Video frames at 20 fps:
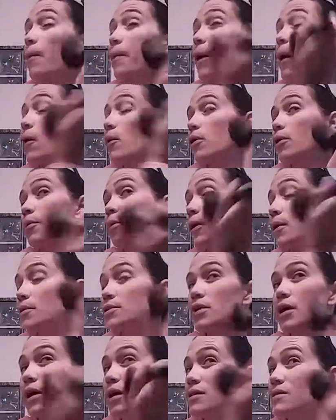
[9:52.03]
powder brush,
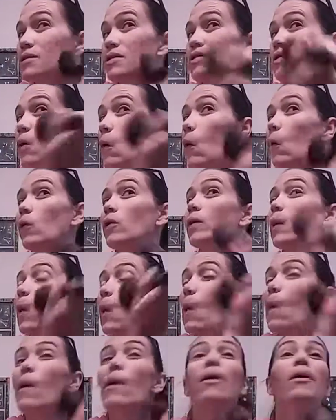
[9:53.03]
I guess it's called,
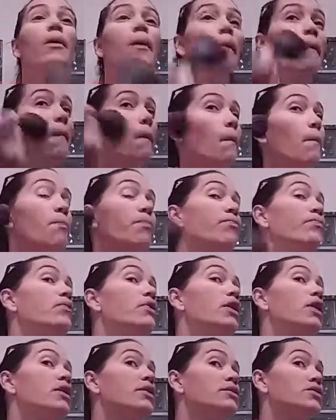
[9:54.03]

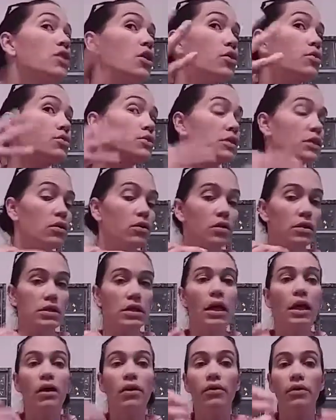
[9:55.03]
it tones it all
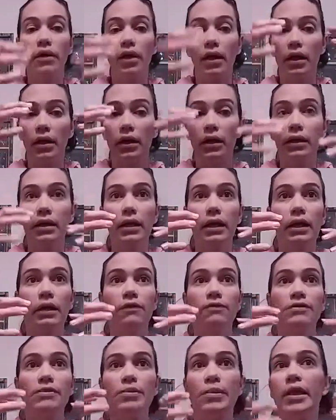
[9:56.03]
down and it
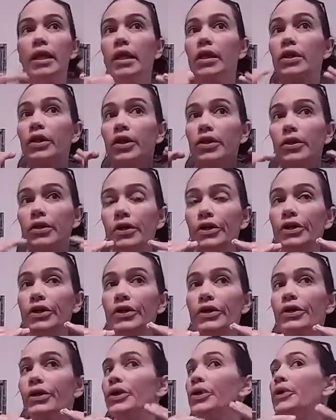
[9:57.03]
gives me the
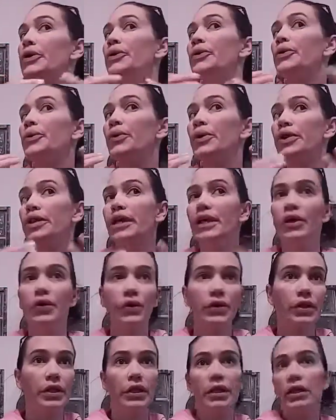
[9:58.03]
look
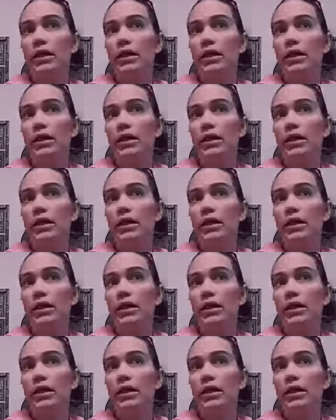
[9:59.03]
without